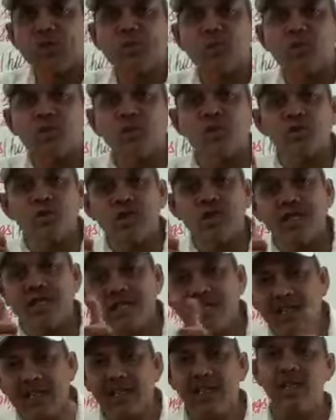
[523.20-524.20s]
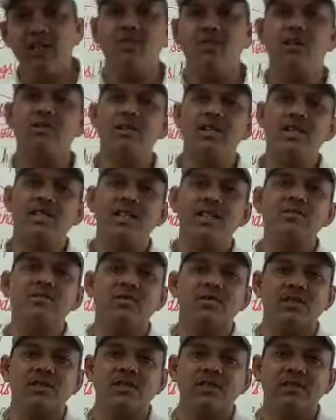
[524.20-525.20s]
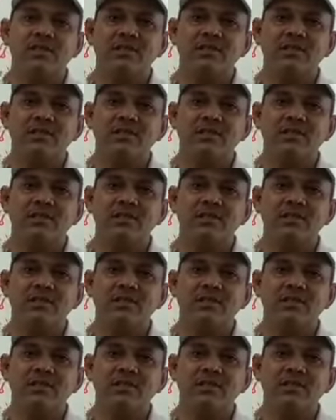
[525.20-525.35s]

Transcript: to produce a single vowel sound.